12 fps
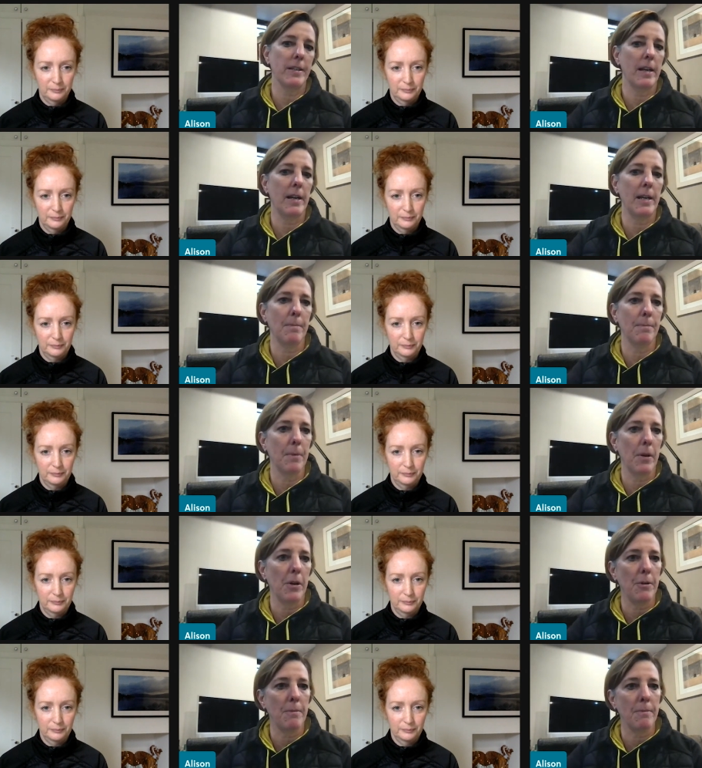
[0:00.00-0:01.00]
Speaker 1: type
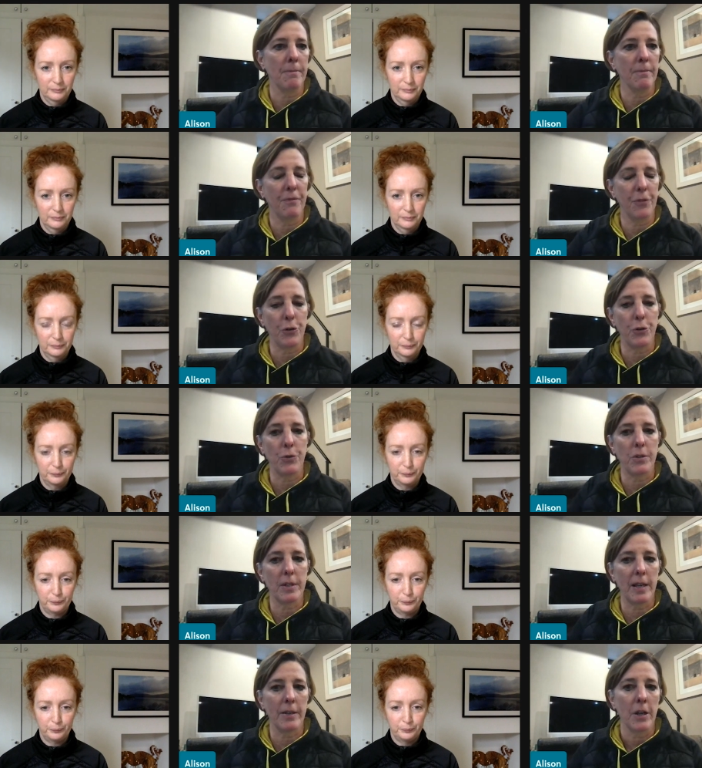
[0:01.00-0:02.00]
um, foods,
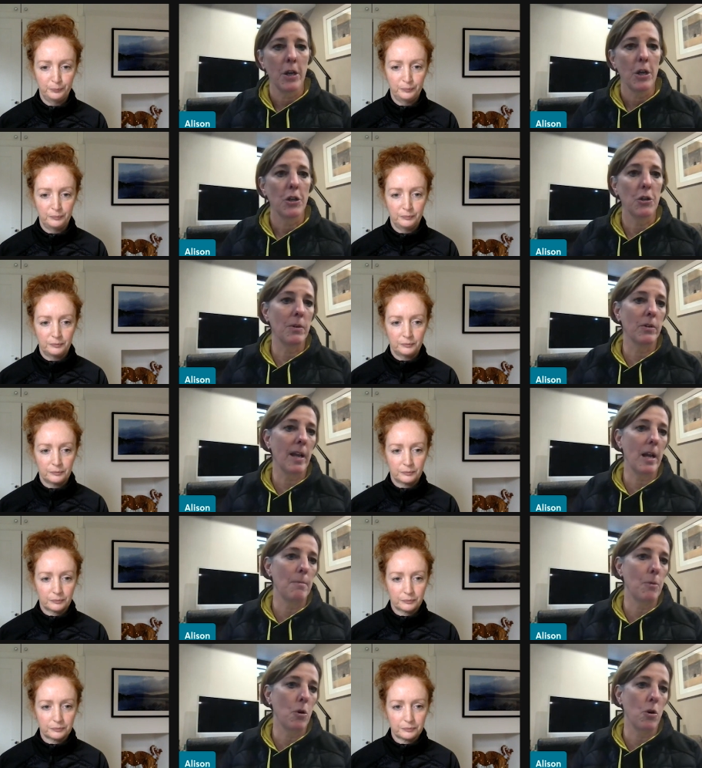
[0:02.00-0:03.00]
then you will
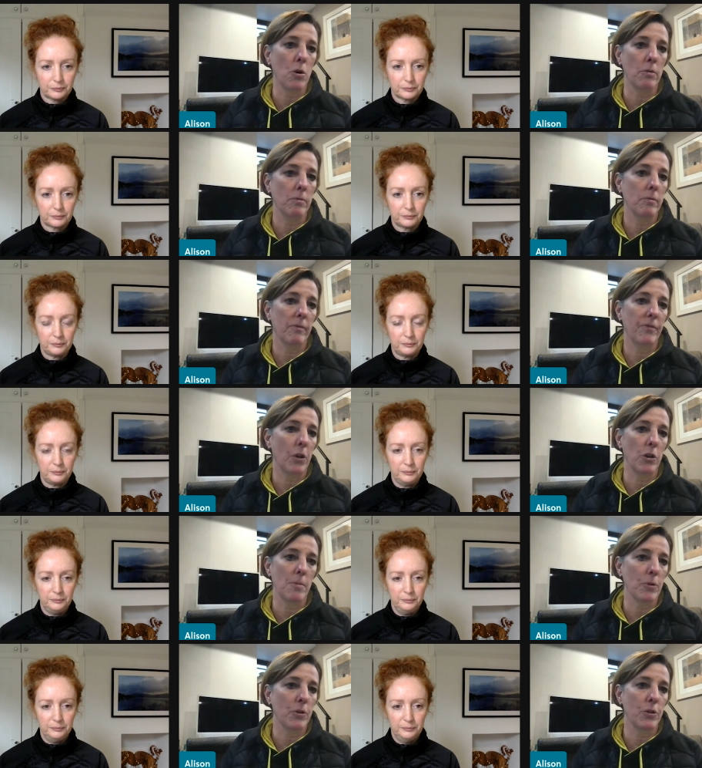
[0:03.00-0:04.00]
get a more
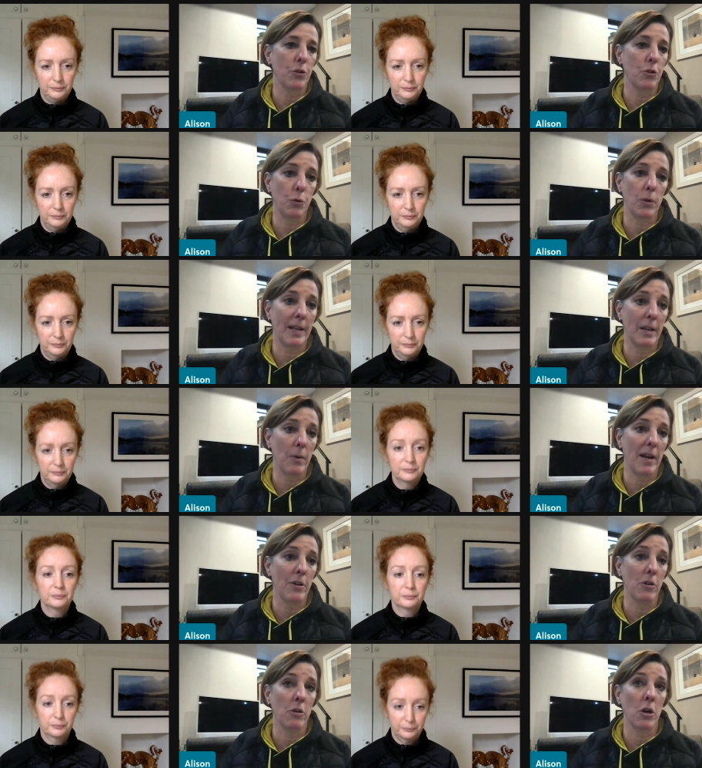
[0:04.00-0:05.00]
voluminous stool
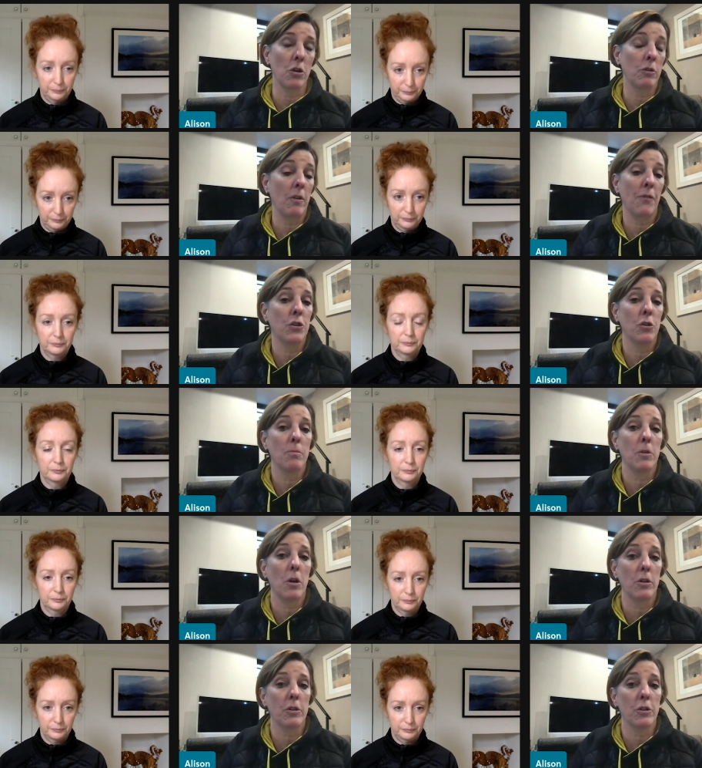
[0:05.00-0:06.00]
anyway. Or, or, or for some
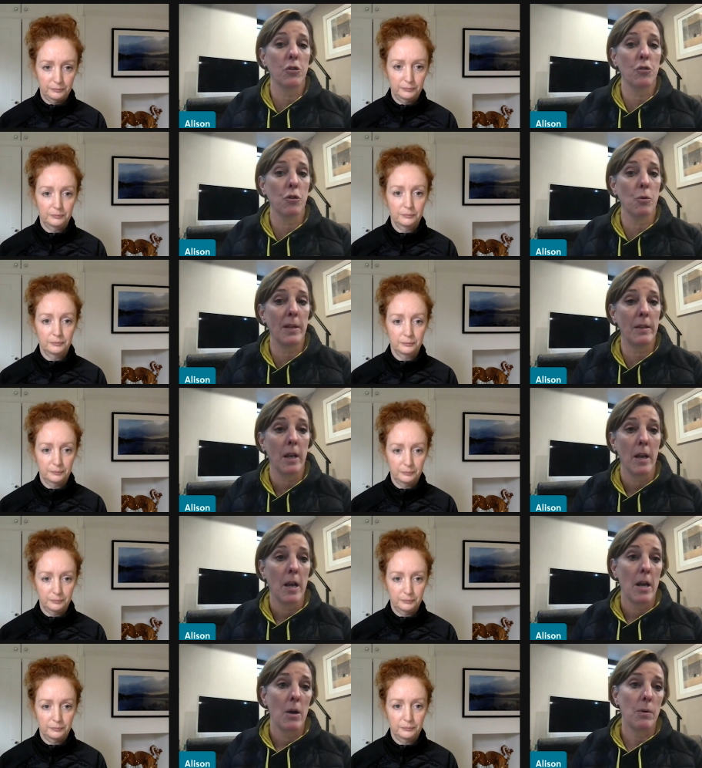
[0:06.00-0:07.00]
dogs that struggle with,
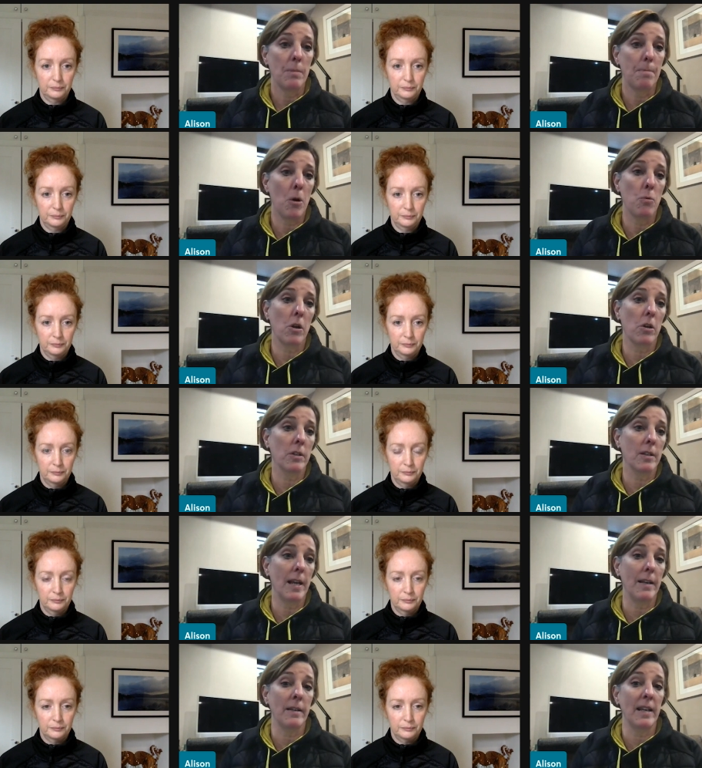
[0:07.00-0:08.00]
with bone
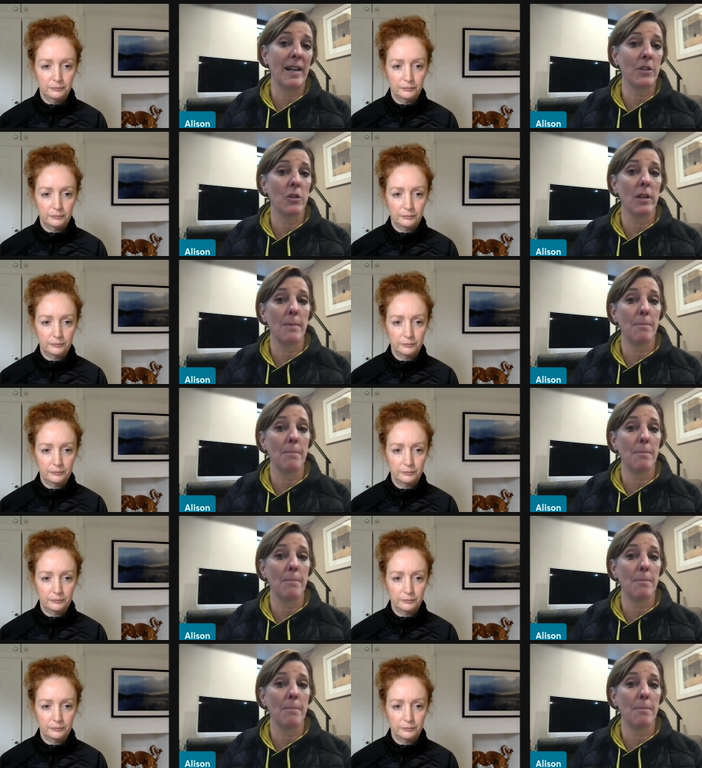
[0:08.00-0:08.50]
content, it actually